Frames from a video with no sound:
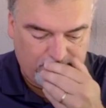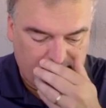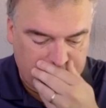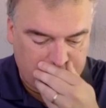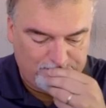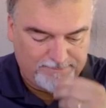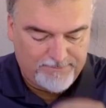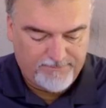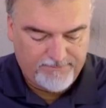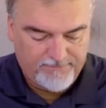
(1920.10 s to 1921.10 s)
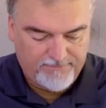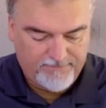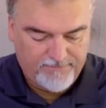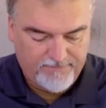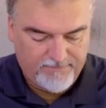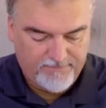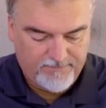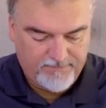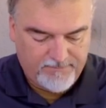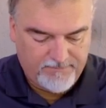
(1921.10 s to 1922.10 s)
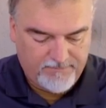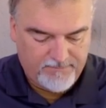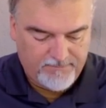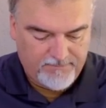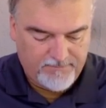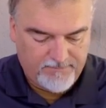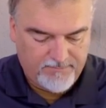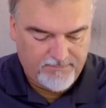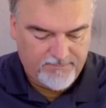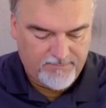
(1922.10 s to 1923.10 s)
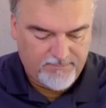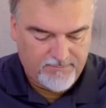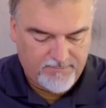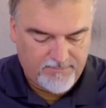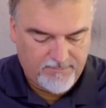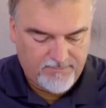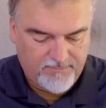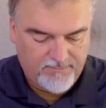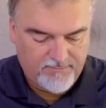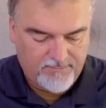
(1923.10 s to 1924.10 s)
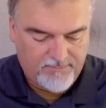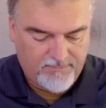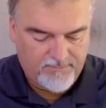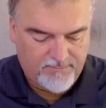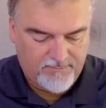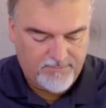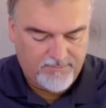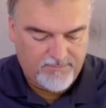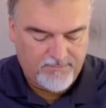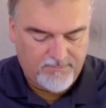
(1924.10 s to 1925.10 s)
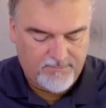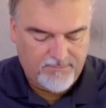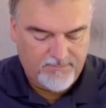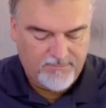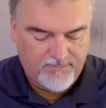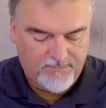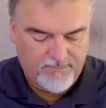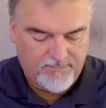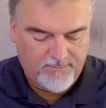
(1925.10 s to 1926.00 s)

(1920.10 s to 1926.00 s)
No words are spoken by the person on screen.